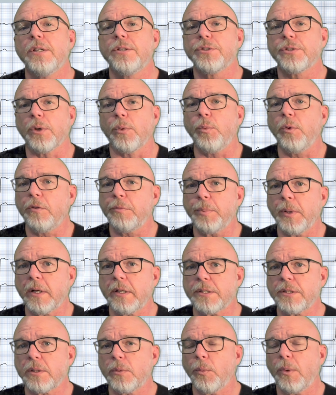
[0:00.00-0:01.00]
So
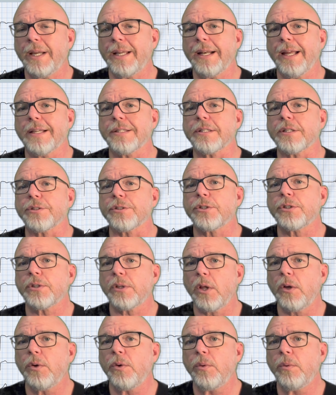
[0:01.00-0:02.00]
Wolff-Parkinson-White has a
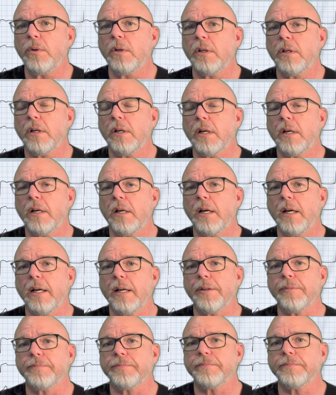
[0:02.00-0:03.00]
slow
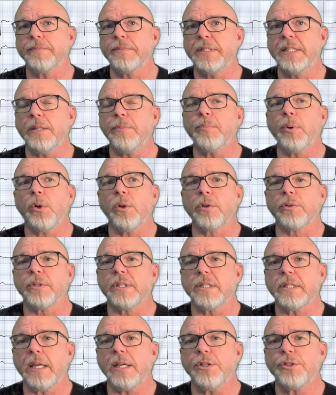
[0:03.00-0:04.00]

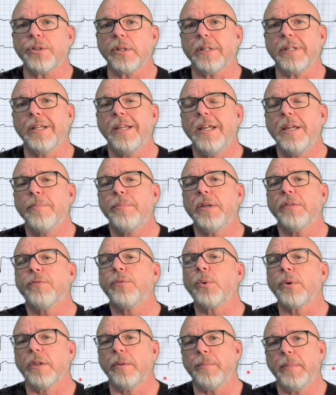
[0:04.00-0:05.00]
depolarization
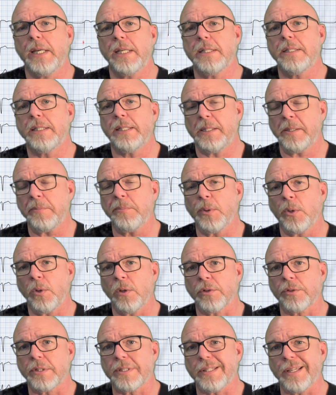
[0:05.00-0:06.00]
before the main
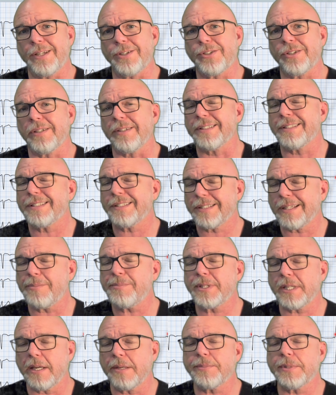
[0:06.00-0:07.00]
depolarization.
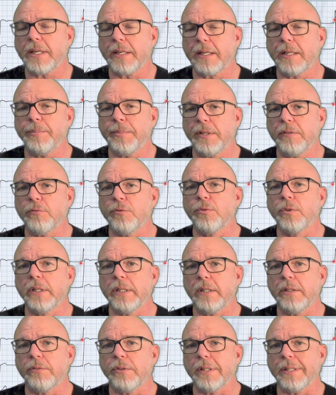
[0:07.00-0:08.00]
Sometimes that can be
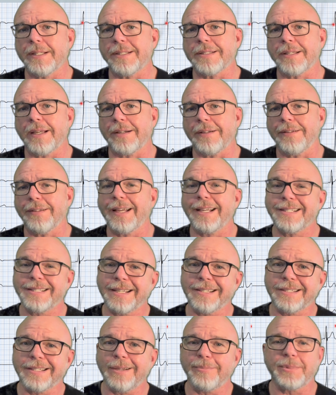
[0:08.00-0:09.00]
really, really subtle. I
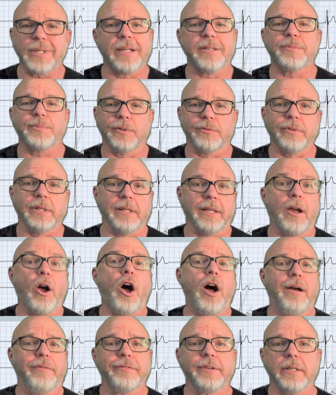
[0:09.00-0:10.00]
say sometimes, but really
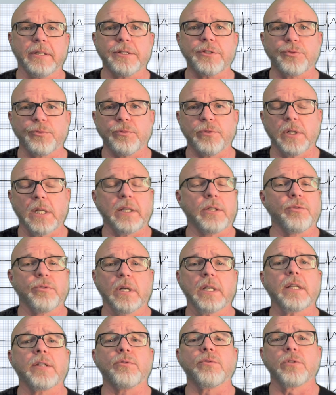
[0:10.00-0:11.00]
often it's really,
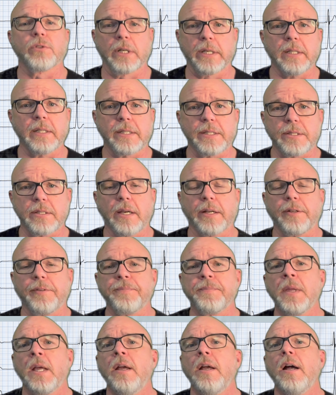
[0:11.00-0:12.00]
really, really subtle.
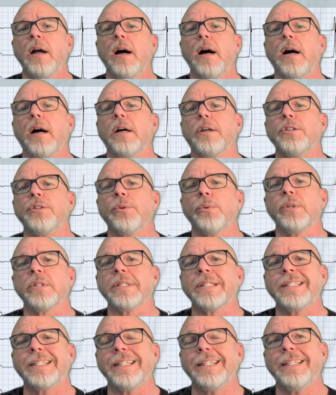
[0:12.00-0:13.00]
You will
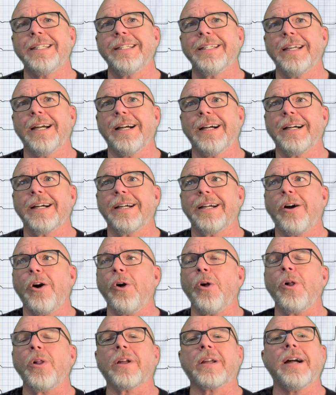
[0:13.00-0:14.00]
see
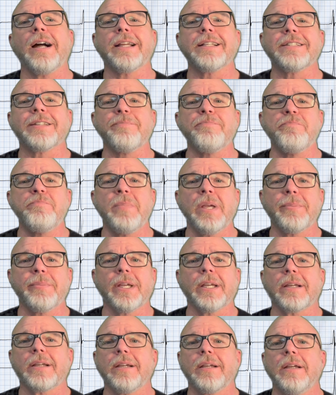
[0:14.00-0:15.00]
all kinds of mimicry